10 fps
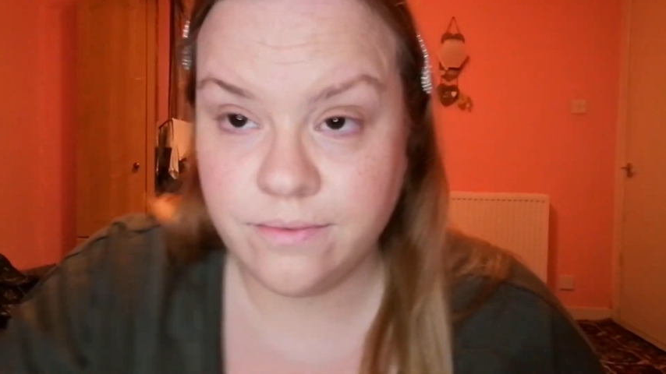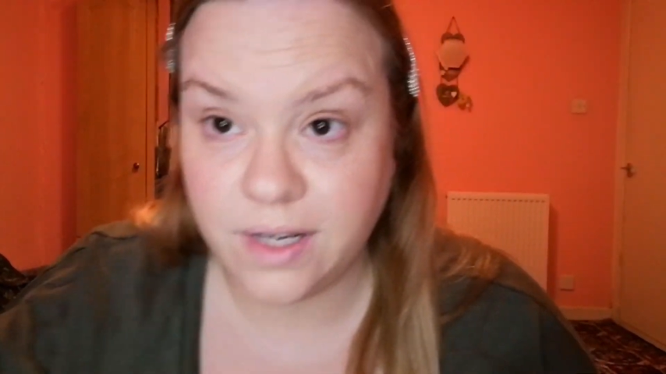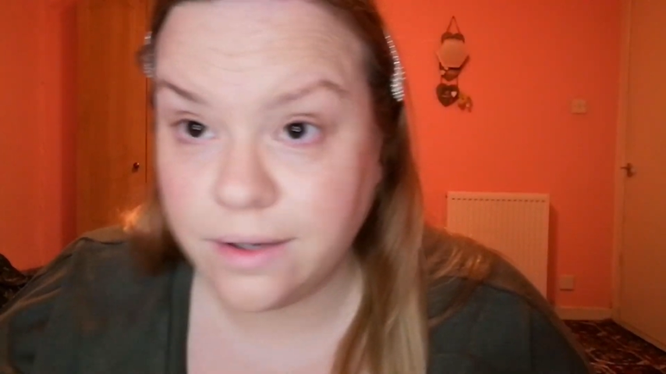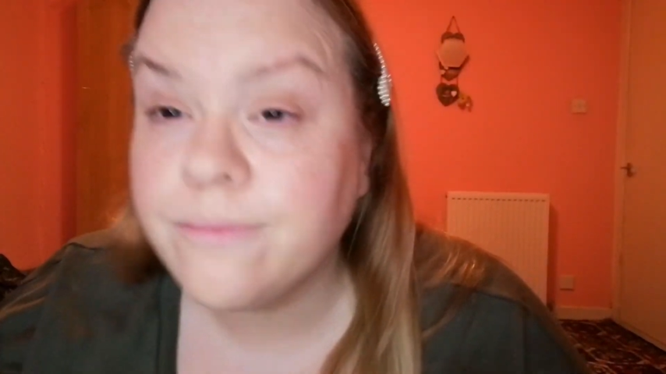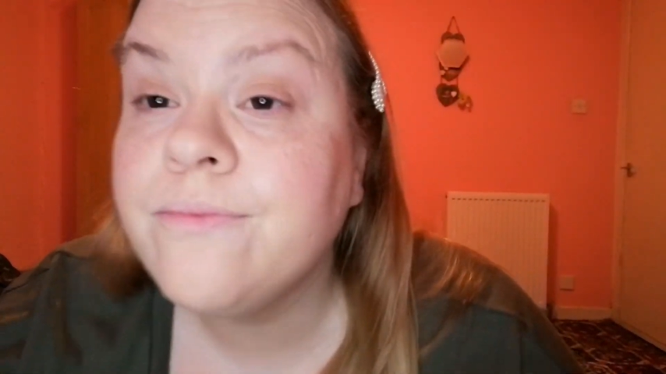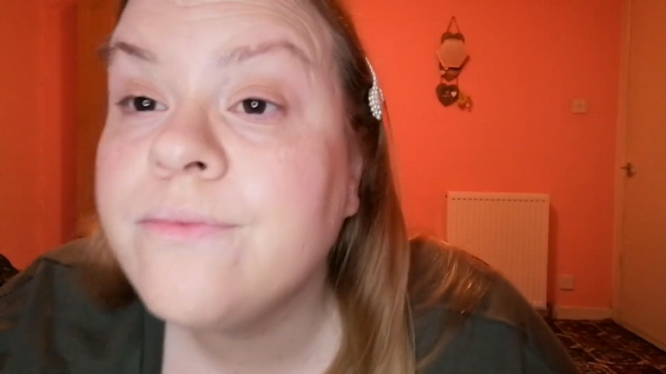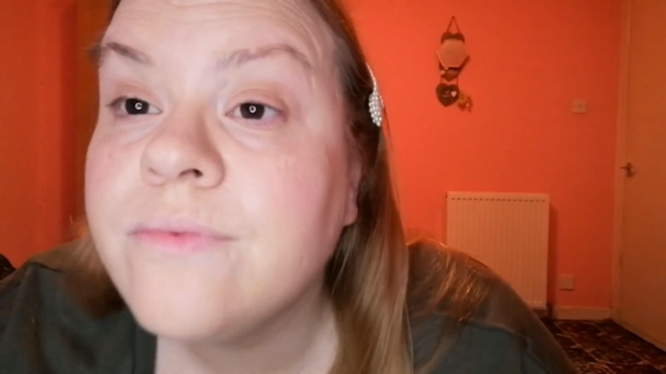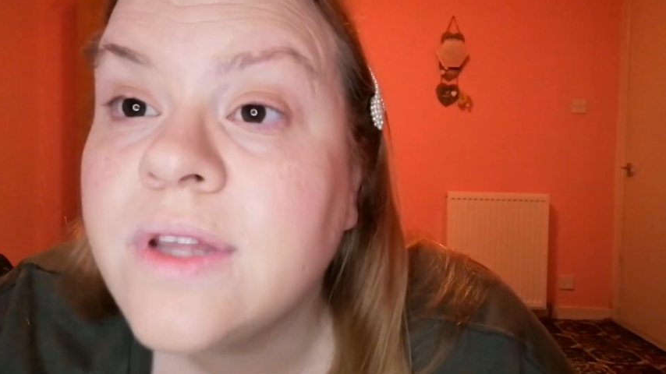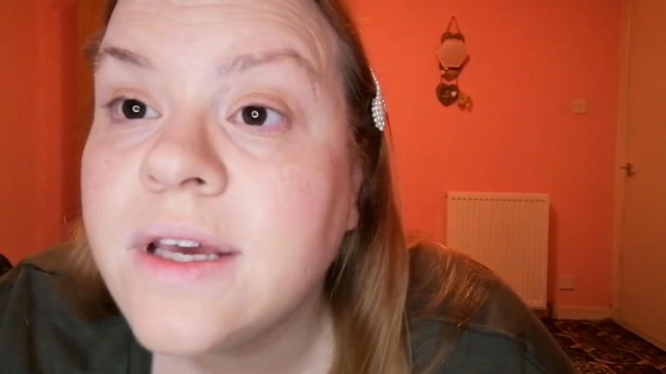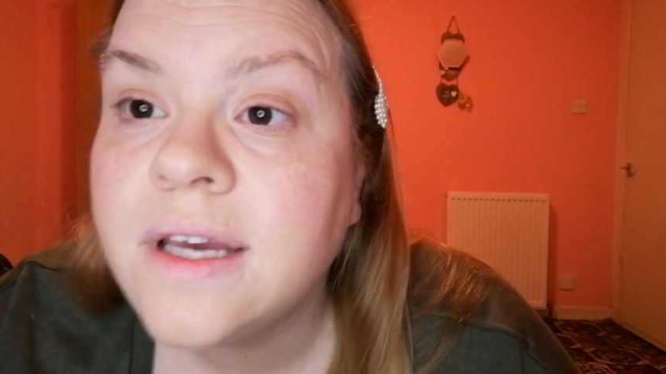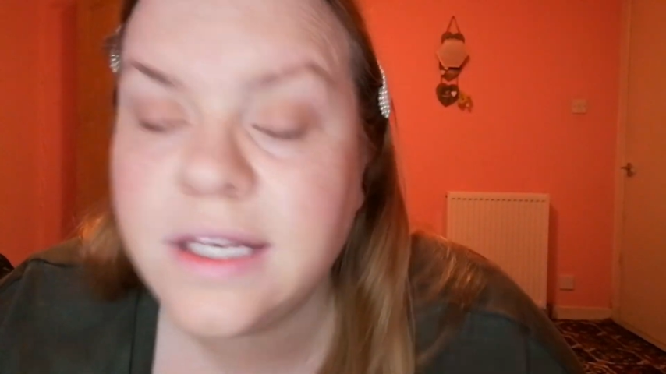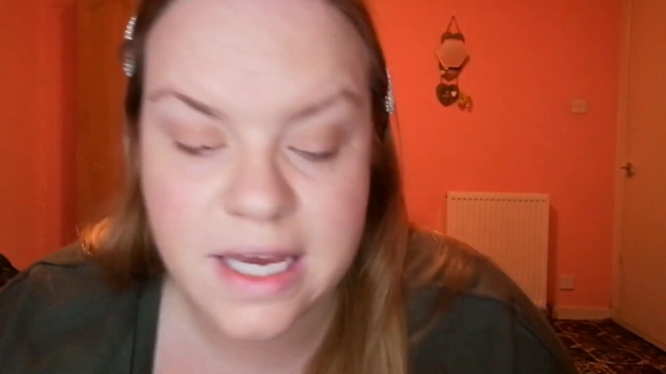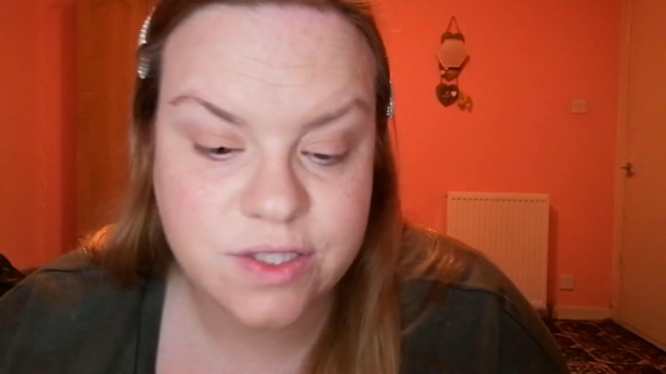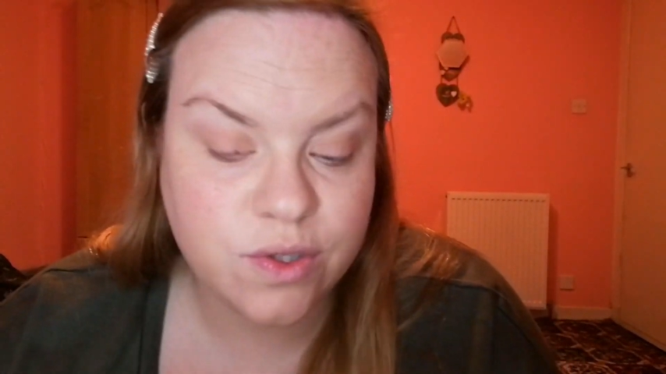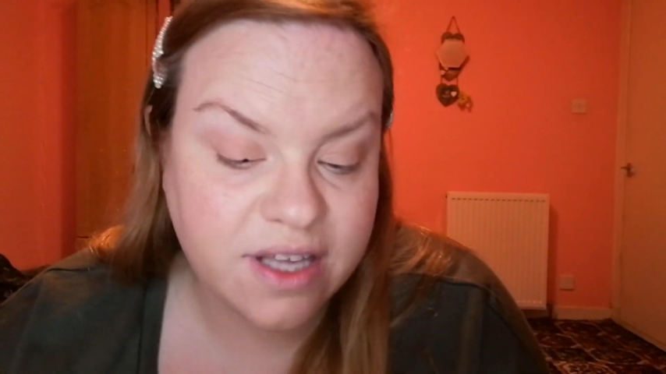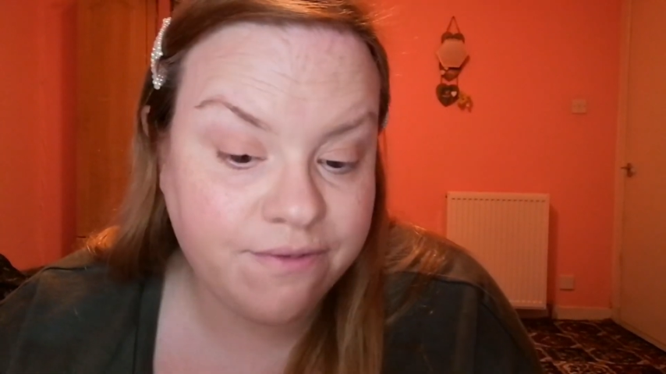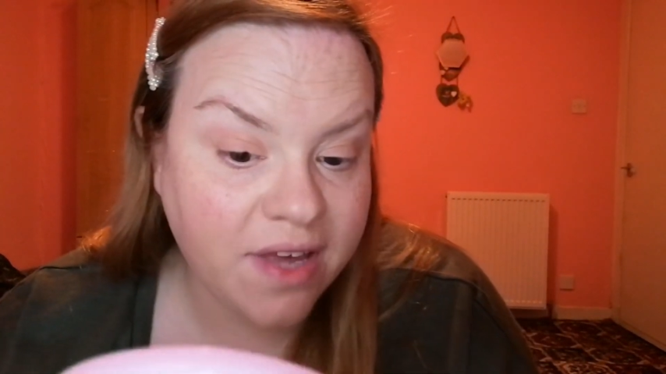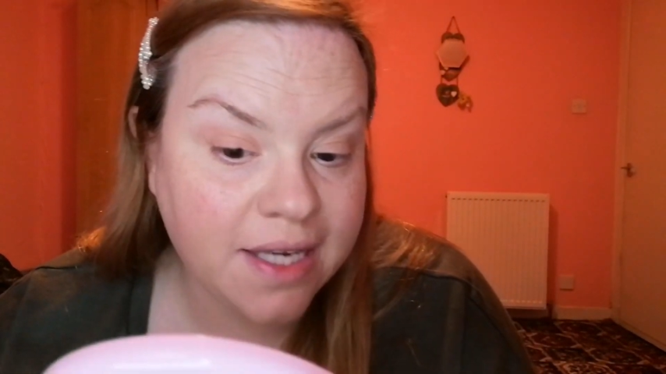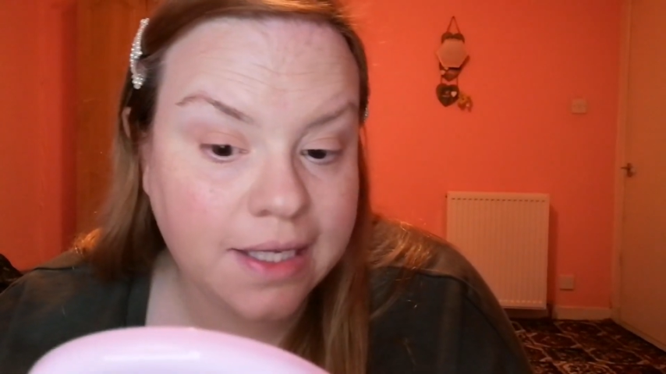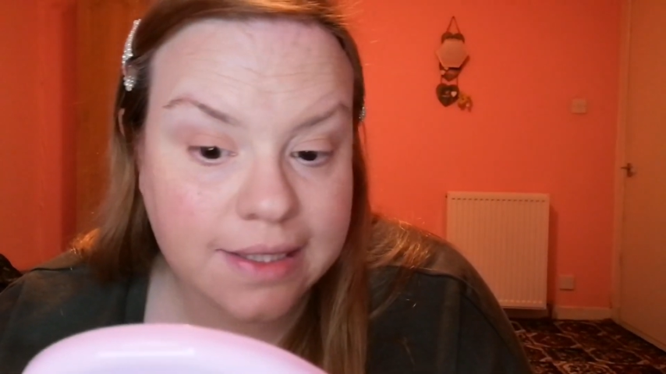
Right. Yeah, so it's a very